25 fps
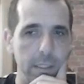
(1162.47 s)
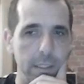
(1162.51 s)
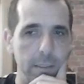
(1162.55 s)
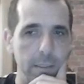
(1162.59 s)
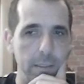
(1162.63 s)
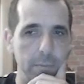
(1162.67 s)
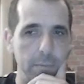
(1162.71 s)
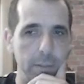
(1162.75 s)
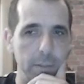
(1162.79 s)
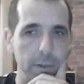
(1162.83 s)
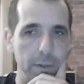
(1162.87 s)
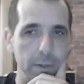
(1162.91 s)

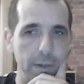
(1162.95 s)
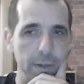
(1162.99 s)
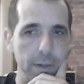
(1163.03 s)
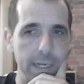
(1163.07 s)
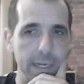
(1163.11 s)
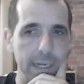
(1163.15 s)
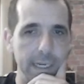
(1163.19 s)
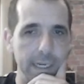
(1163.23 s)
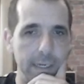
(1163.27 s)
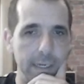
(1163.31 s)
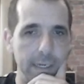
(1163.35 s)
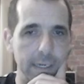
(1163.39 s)
but
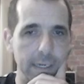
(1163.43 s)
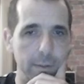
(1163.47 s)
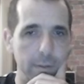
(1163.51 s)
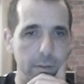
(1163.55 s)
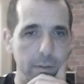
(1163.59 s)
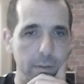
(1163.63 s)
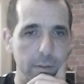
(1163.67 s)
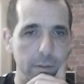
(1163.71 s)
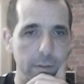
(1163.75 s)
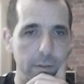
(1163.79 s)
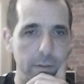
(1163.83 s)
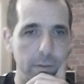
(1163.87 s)
now
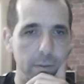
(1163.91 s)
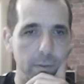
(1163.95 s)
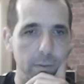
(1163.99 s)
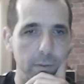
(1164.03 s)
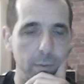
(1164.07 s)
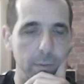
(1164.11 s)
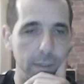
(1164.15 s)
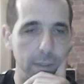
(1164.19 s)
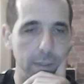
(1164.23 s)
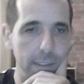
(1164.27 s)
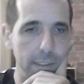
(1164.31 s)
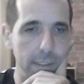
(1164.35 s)

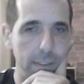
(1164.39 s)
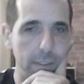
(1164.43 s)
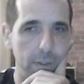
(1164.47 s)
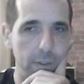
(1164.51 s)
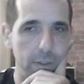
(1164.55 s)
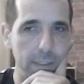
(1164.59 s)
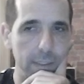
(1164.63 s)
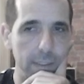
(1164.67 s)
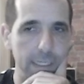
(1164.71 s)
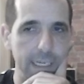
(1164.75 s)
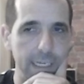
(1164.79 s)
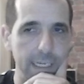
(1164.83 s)
white's got
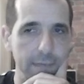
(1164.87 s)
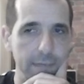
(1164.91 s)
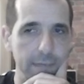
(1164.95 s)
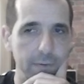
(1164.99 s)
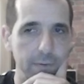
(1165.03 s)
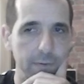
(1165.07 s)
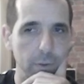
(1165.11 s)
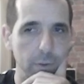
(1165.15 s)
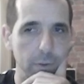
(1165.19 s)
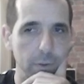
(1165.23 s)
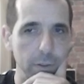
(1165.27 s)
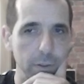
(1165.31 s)
this
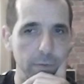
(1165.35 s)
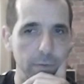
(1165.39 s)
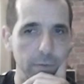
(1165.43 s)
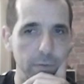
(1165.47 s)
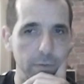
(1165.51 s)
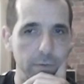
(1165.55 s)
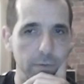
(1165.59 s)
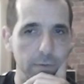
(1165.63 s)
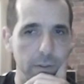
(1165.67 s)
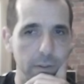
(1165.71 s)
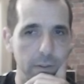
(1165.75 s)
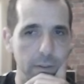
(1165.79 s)
a4 move.
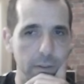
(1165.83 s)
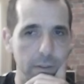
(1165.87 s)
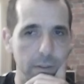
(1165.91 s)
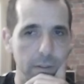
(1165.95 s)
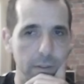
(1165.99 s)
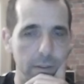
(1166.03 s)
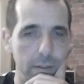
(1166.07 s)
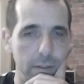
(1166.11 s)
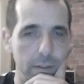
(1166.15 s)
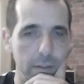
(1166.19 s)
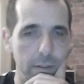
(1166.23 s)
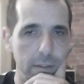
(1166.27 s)

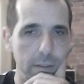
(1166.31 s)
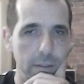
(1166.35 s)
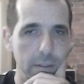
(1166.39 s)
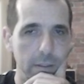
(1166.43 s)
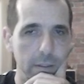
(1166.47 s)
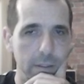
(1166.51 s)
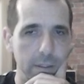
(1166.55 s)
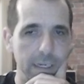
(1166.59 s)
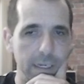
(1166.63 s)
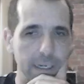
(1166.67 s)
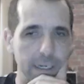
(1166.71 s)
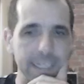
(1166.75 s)

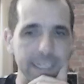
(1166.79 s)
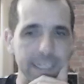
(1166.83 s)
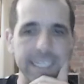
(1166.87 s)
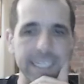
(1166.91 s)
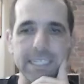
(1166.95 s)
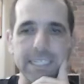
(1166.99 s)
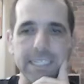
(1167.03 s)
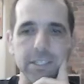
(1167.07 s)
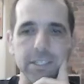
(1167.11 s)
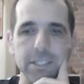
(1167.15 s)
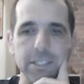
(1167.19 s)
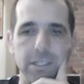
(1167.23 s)
And let's
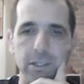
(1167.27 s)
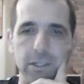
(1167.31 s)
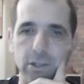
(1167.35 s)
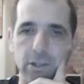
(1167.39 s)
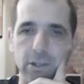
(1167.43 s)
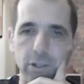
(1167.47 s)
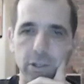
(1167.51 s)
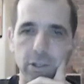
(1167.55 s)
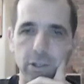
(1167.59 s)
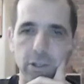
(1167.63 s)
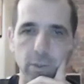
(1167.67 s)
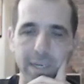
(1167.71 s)
just look at
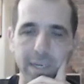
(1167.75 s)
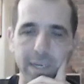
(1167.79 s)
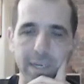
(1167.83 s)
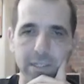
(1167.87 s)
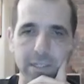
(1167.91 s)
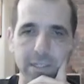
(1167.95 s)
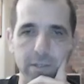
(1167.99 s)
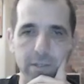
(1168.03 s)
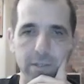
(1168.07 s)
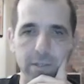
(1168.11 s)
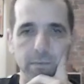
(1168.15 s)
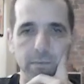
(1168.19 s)
the way it
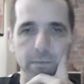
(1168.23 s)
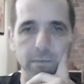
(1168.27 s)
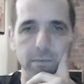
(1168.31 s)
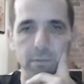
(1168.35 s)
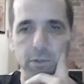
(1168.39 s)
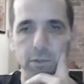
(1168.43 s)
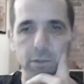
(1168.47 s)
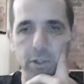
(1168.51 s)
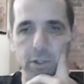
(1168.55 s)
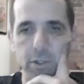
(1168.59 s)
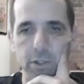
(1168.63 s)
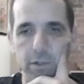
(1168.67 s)
sort of
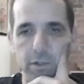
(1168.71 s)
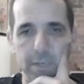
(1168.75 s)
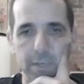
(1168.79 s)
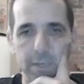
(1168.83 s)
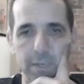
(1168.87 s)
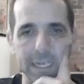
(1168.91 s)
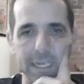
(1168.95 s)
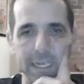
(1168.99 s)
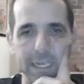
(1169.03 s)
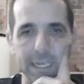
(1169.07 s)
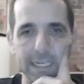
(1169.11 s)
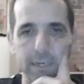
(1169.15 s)
should have
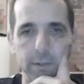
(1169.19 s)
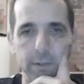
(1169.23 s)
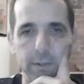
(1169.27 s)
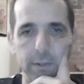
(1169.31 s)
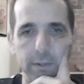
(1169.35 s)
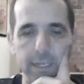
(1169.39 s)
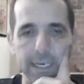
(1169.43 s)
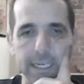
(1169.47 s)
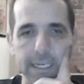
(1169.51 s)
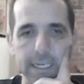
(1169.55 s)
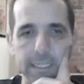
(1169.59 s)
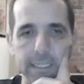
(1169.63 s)
played out on the
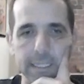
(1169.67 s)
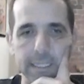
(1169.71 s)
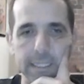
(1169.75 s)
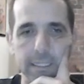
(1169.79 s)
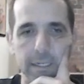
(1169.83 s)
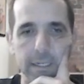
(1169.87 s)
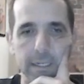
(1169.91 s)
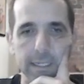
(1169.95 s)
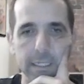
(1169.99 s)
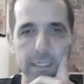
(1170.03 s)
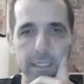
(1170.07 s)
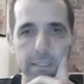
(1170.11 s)
king
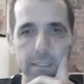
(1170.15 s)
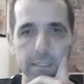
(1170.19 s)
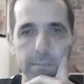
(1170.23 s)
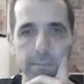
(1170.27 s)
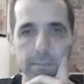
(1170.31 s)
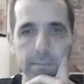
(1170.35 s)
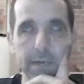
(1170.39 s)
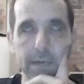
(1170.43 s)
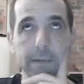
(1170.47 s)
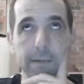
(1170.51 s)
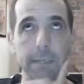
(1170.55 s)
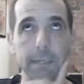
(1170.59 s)
side,
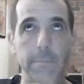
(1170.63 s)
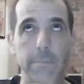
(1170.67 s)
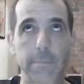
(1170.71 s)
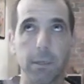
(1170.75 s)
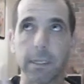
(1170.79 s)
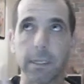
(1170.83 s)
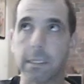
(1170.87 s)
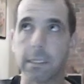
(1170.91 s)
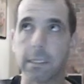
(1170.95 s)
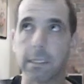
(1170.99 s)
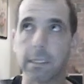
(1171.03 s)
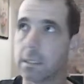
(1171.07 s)
bearing in
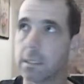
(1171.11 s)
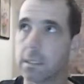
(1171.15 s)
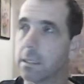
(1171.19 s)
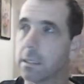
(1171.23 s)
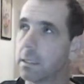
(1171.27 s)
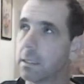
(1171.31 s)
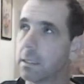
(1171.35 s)
mind that